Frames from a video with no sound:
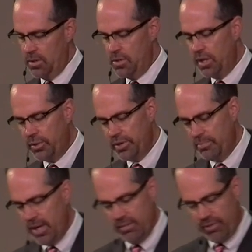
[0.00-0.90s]
Look with
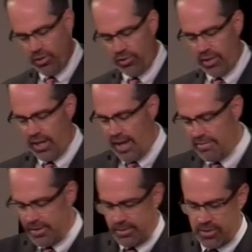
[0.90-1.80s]
me in verse
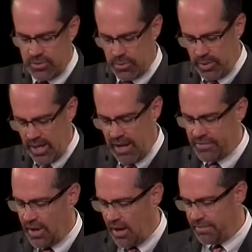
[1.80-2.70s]
11. This is where we
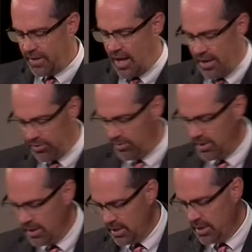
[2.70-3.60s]
left off last
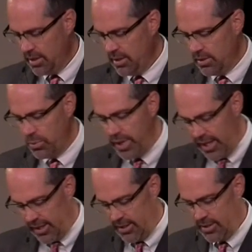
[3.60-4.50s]

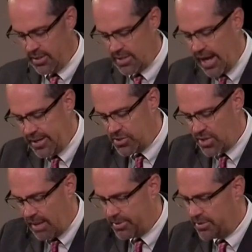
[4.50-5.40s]
week. Titus
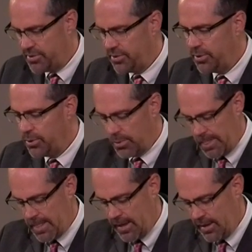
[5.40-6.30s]
chapter 2,
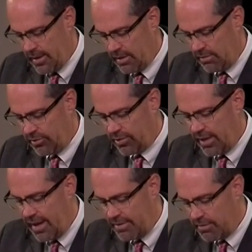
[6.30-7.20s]
verse
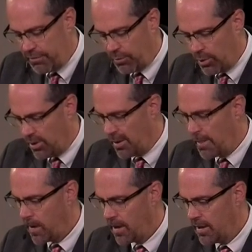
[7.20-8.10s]
11. For
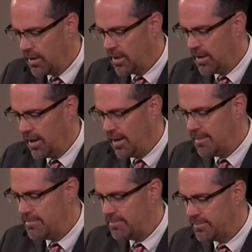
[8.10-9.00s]

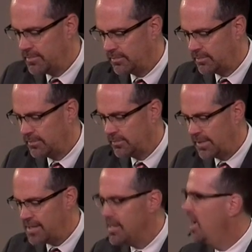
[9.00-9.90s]
um,
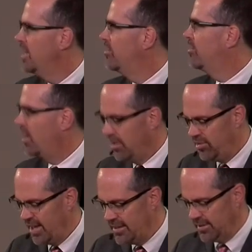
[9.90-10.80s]
that's not how you start a
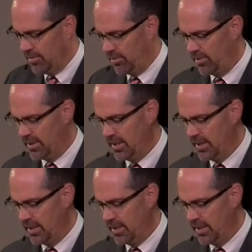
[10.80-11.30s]
sentence.